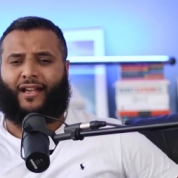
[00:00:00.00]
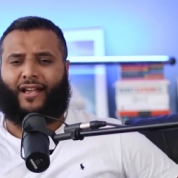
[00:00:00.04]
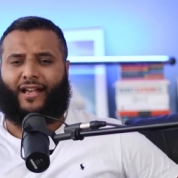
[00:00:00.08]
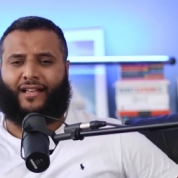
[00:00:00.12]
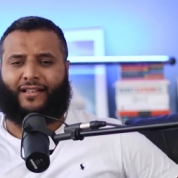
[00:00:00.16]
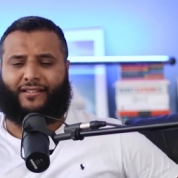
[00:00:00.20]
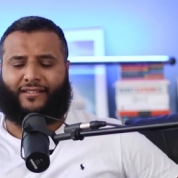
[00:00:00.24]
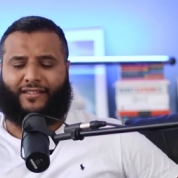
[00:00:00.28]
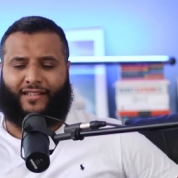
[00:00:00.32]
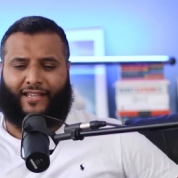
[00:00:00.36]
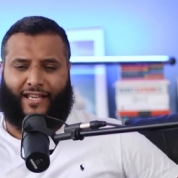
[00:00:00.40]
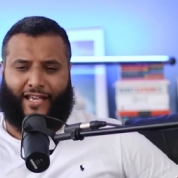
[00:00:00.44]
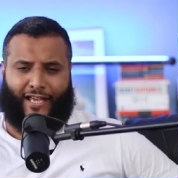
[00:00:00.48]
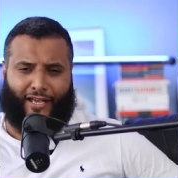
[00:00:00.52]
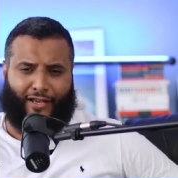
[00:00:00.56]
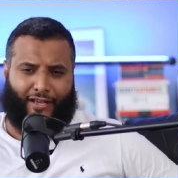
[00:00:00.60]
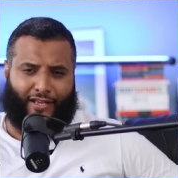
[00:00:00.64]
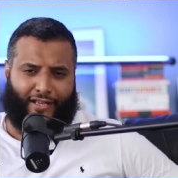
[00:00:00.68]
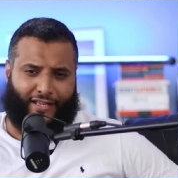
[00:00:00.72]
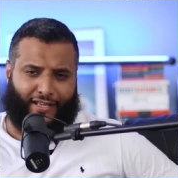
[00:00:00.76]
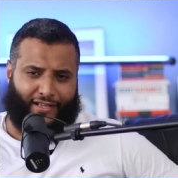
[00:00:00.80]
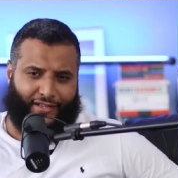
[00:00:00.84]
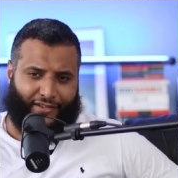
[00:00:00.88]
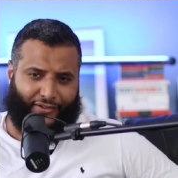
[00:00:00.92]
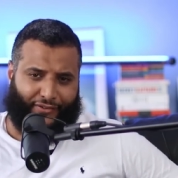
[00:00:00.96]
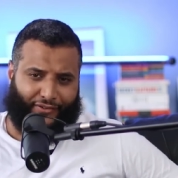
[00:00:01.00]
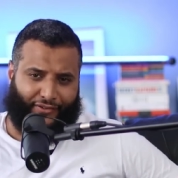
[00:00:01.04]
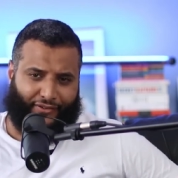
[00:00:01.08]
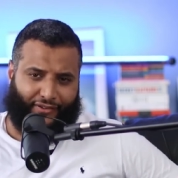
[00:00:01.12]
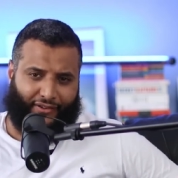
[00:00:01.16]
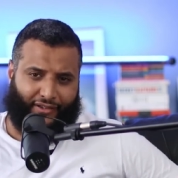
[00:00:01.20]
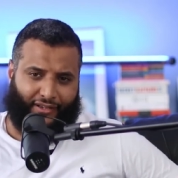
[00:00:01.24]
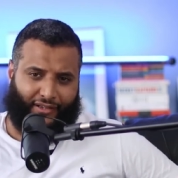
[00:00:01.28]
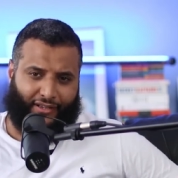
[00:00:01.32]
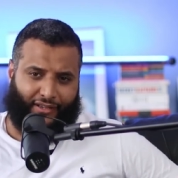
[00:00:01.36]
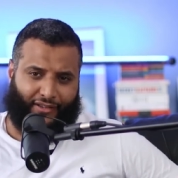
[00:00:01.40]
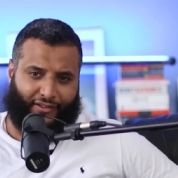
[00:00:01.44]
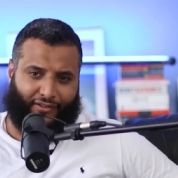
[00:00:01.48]
And here he
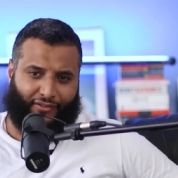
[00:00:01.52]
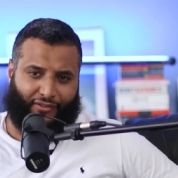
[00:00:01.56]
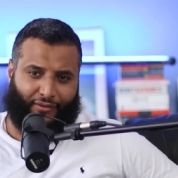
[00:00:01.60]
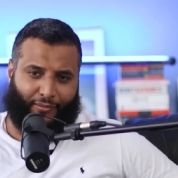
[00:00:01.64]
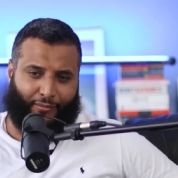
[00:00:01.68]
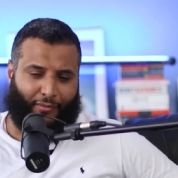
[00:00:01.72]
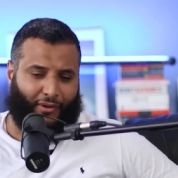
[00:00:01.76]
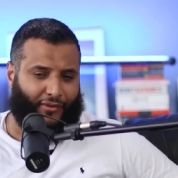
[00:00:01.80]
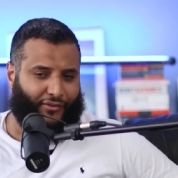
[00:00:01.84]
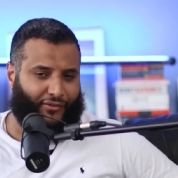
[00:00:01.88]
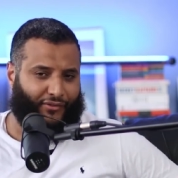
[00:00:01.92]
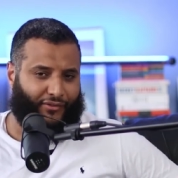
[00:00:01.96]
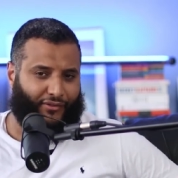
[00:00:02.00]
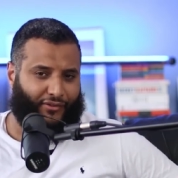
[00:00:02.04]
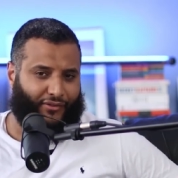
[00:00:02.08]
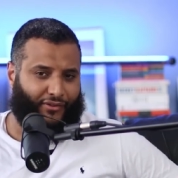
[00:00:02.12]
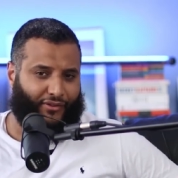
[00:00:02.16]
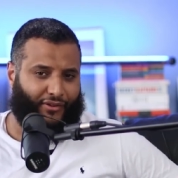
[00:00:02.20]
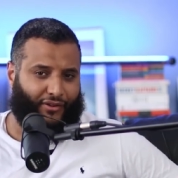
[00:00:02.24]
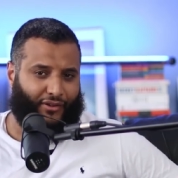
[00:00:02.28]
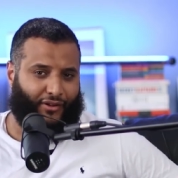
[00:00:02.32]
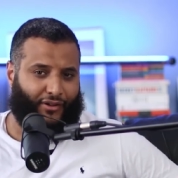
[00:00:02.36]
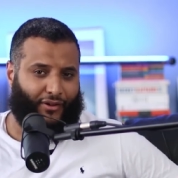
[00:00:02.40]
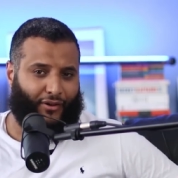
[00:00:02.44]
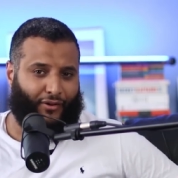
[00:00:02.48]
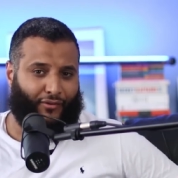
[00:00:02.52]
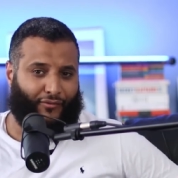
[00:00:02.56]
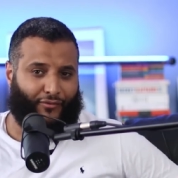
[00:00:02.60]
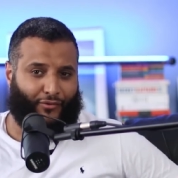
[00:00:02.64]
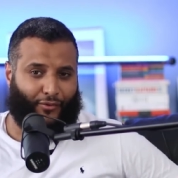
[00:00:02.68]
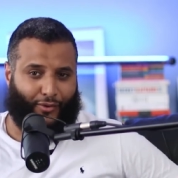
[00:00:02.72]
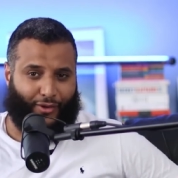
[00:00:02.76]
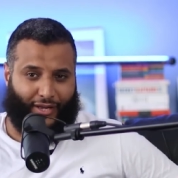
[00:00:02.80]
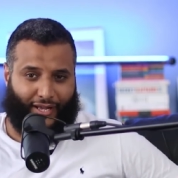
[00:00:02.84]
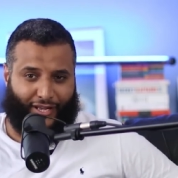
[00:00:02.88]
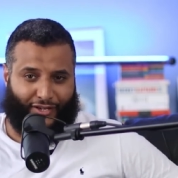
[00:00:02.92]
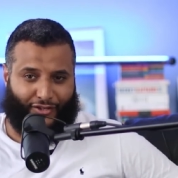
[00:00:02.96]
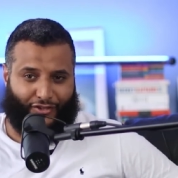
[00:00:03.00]
is in the month of
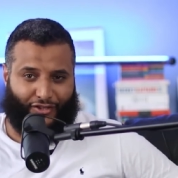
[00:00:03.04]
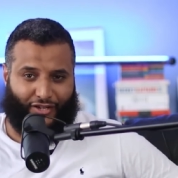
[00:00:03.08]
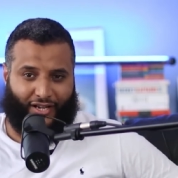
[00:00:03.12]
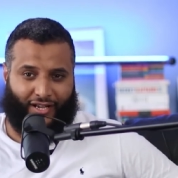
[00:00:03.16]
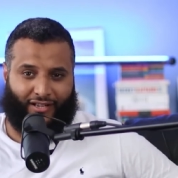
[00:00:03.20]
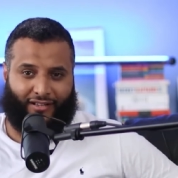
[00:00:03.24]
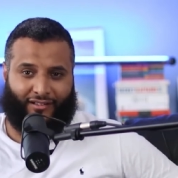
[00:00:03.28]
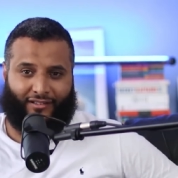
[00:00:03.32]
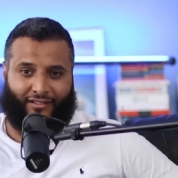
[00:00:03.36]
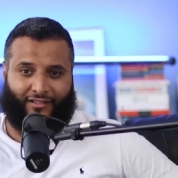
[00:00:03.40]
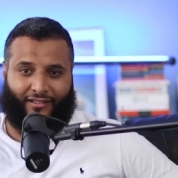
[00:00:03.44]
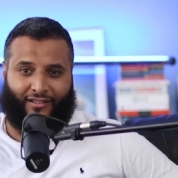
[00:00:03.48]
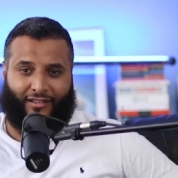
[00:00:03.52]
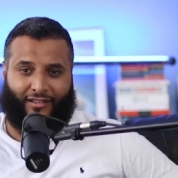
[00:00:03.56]
Dhul Hijjah,